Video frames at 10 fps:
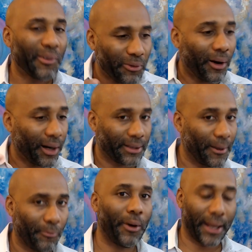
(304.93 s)
fucked
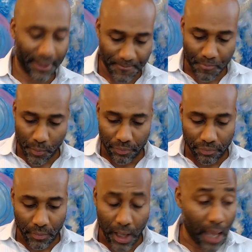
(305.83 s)
up way.
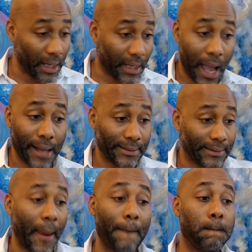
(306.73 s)
And they kind of
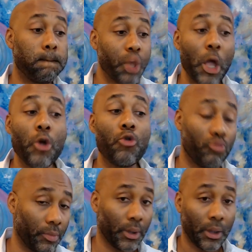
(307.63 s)
said, boom,